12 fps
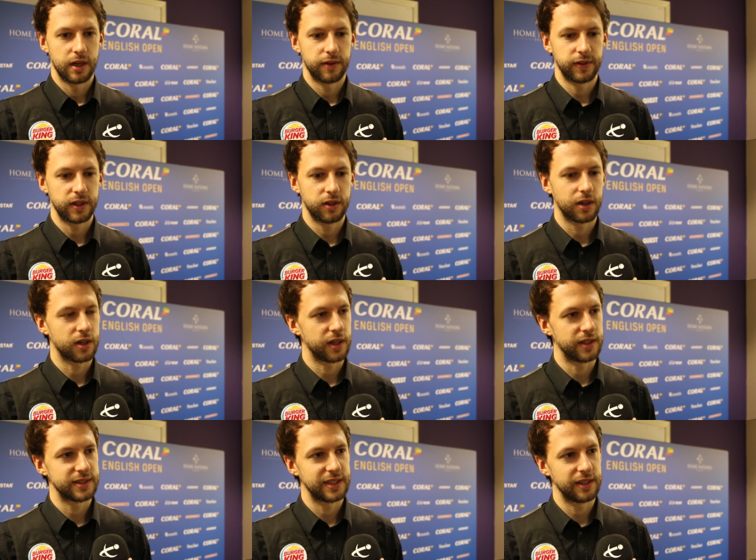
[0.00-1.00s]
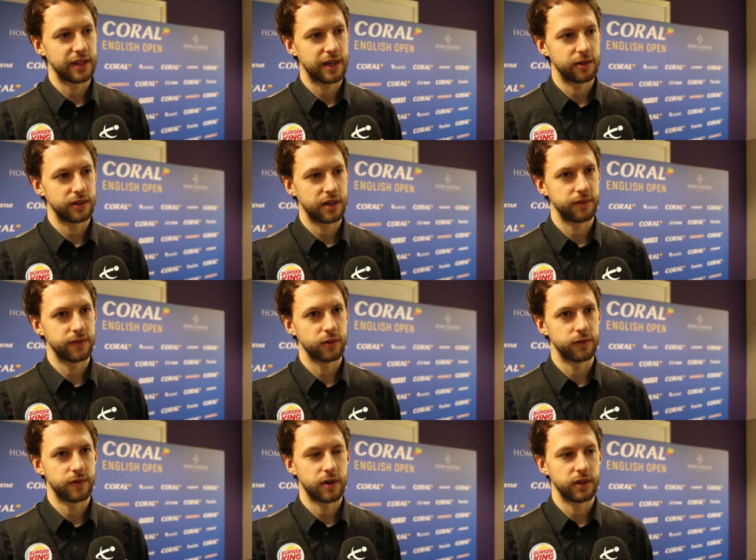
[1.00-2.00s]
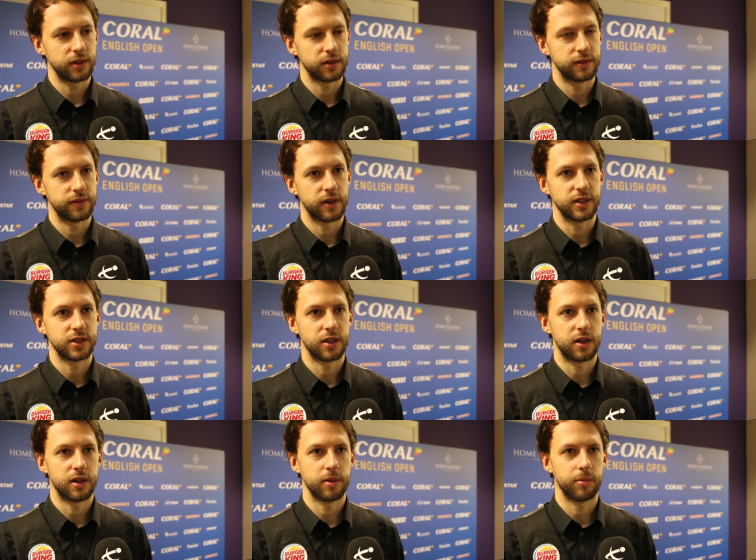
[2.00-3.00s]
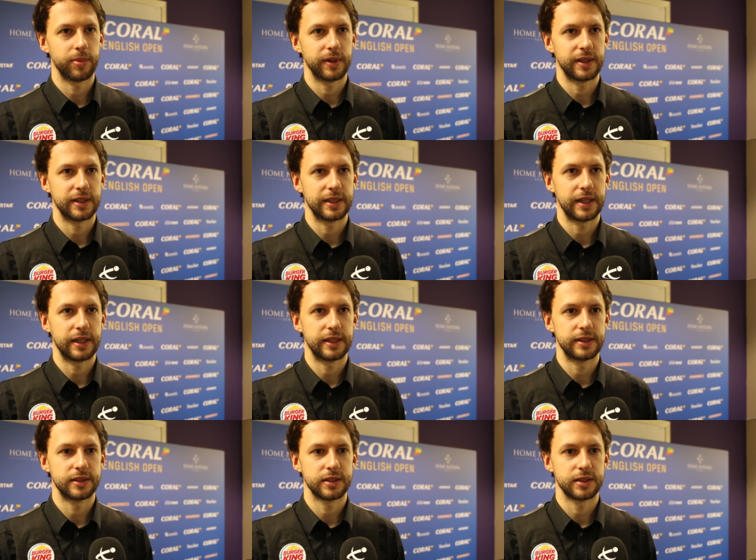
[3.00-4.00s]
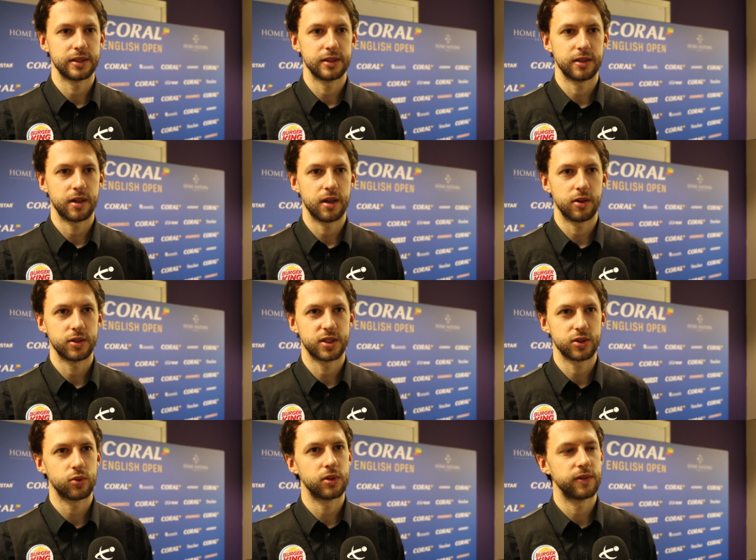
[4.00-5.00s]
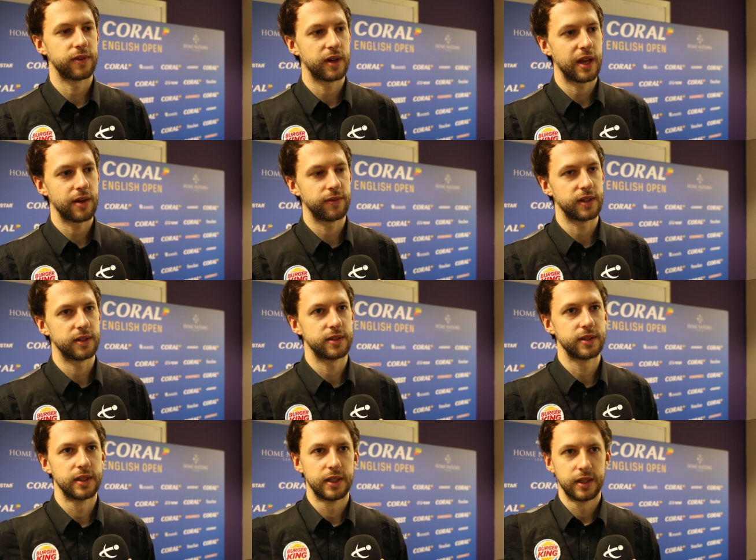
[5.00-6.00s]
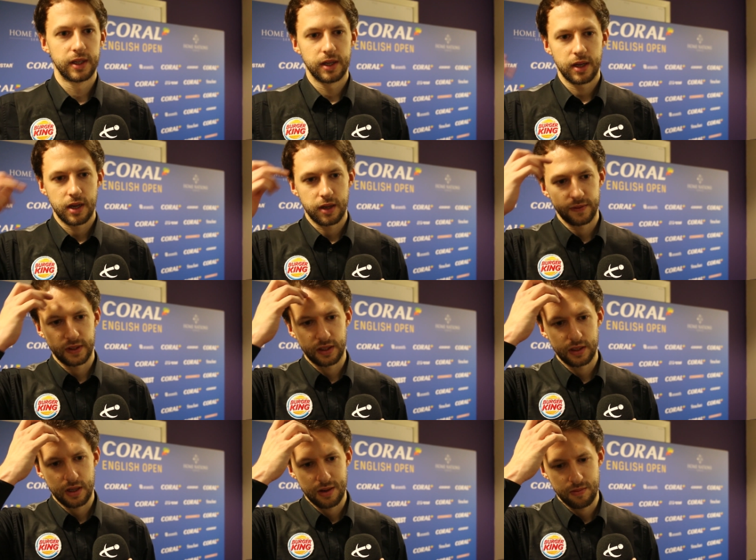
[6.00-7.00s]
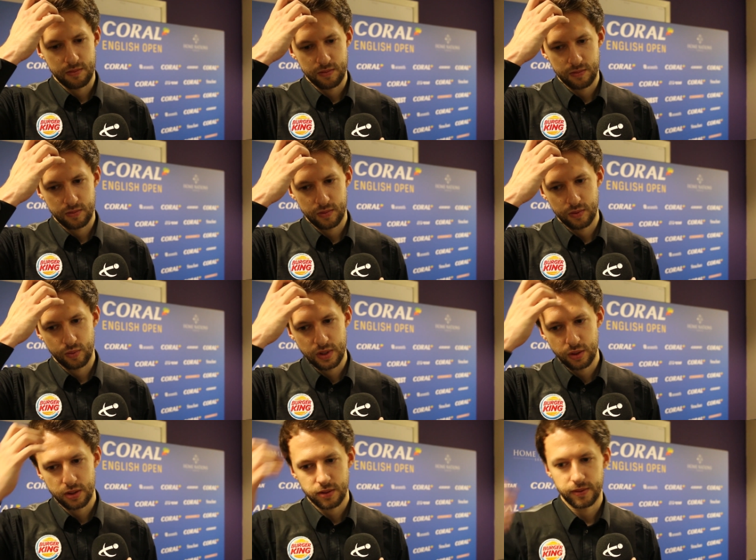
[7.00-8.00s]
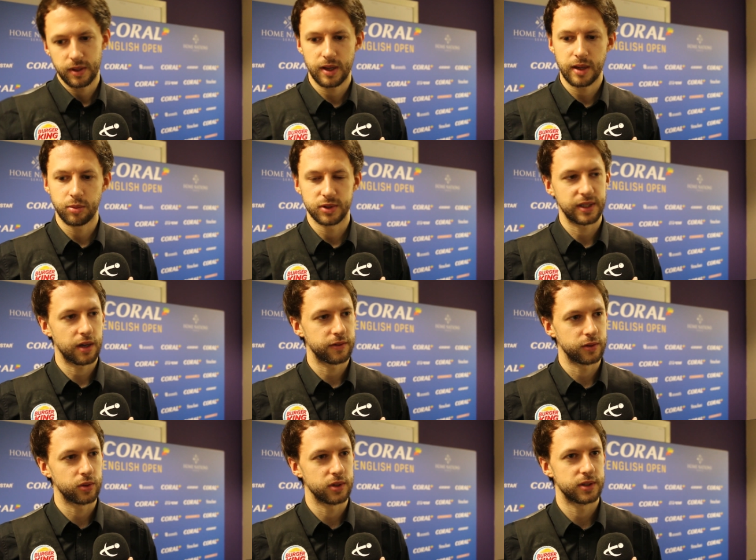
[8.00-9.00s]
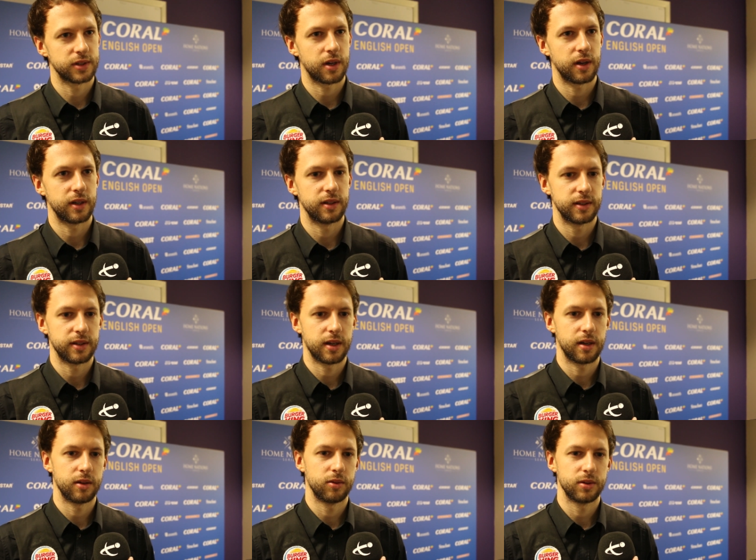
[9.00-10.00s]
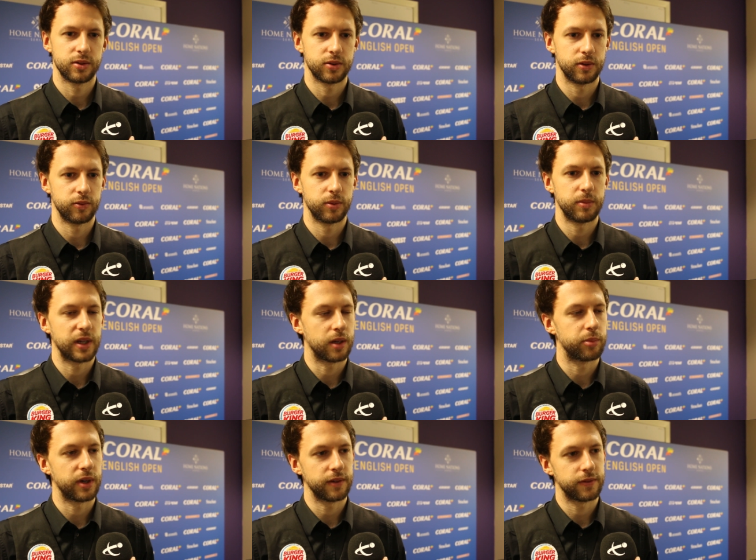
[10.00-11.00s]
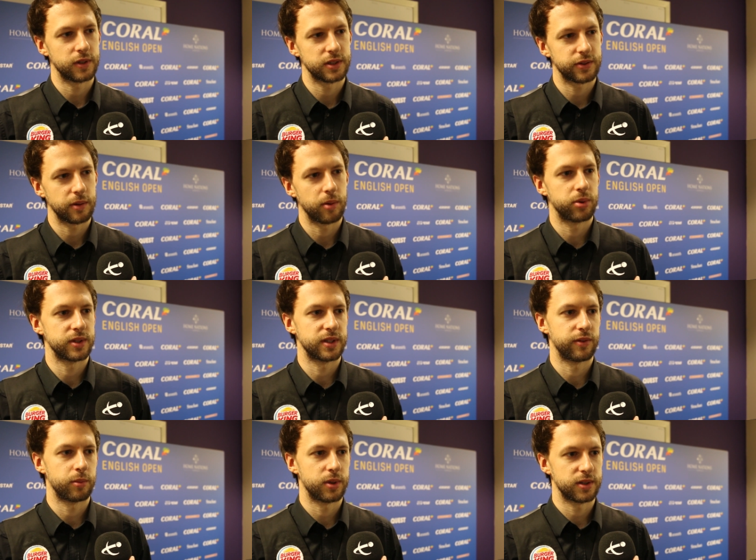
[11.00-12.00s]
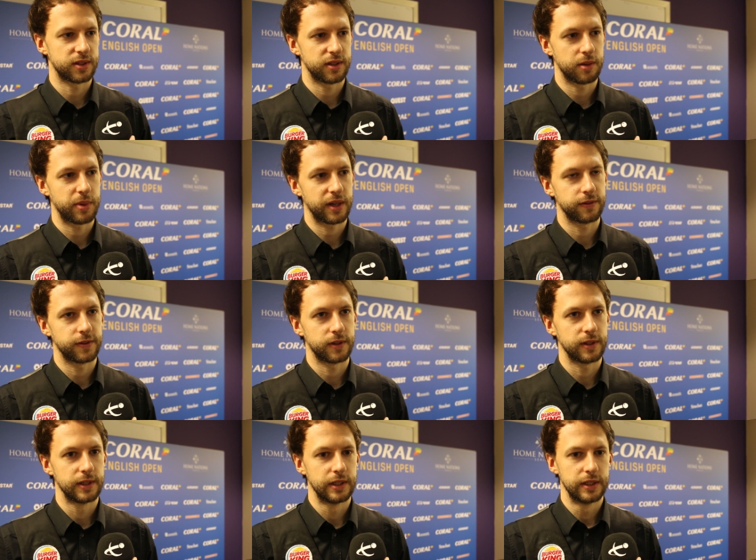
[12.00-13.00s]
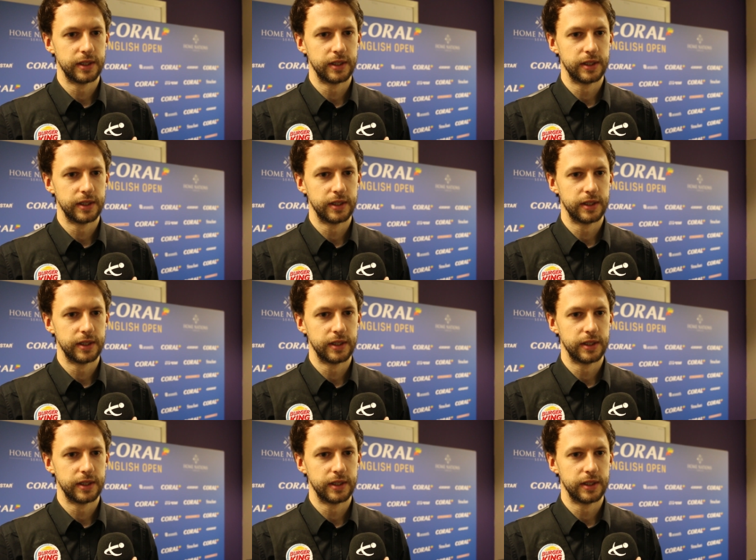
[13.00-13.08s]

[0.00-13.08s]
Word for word: I think you can kind of see that out there. I feel very good, very sharp and scoring very heavy and I think um, when you're able to get off to a good start and uh, sort of make a break first frame, it puts the other person on the back foot